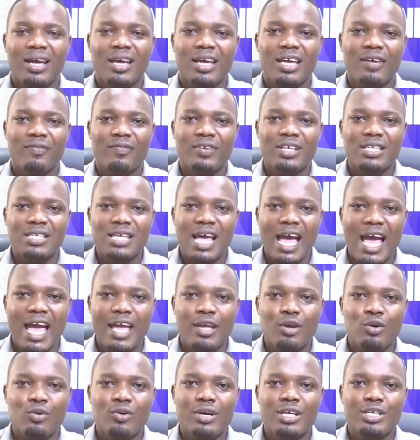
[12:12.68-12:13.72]
If it's
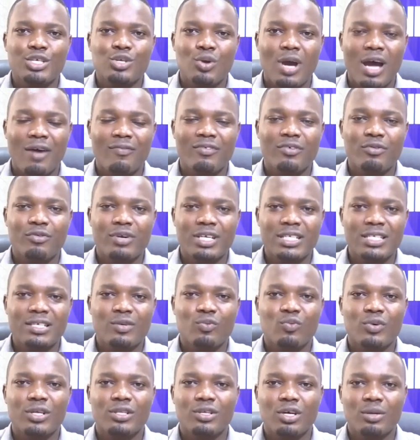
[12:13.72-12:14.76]
iOS, you have it
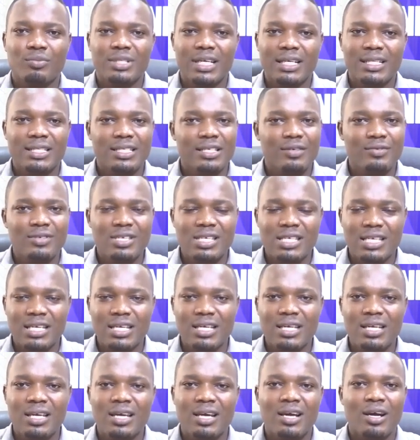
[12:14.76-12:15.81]
written with
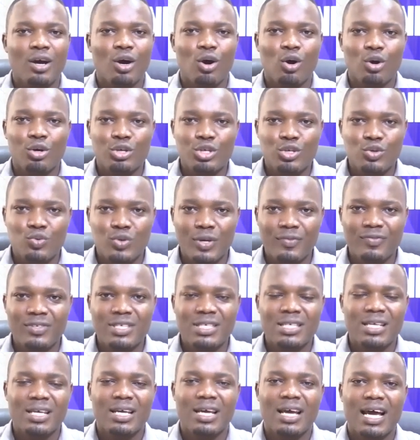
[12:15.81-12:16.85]
Objective-C or
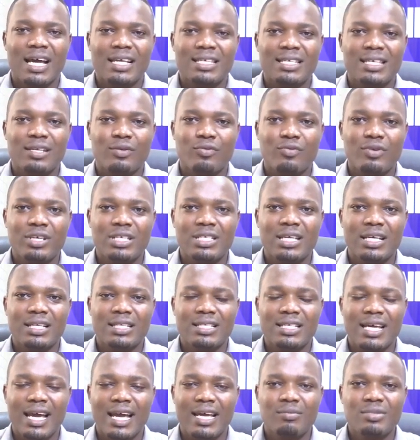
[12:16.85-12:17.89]
Swift, as in
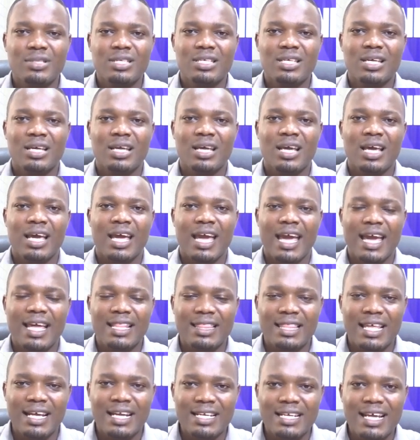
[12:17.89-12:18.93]
recent times.
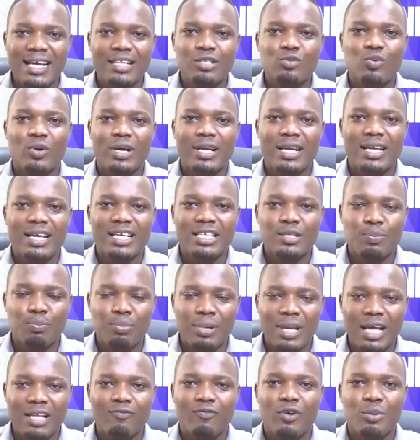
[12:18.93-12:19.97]
And then that one is
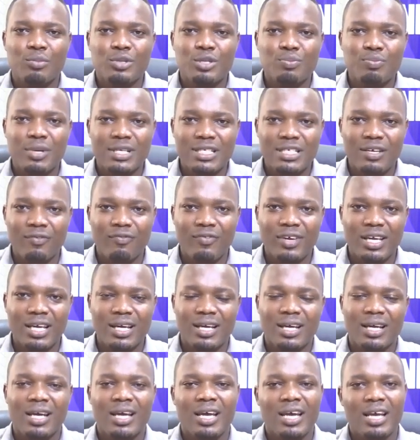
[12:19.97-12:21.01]
platform specific.